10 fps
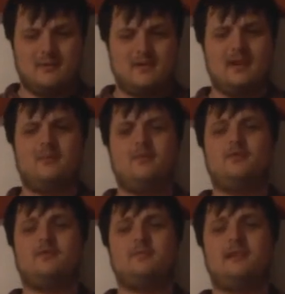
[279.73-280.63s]
But I
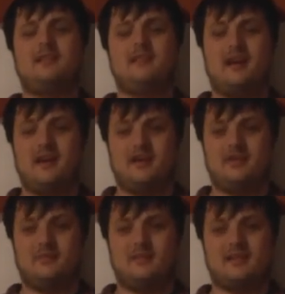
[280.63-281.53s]
would make the
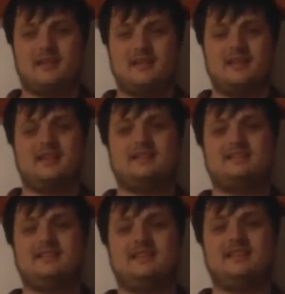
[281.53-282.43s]
argument that it
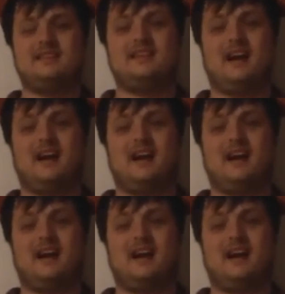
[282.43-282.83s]
isn't really the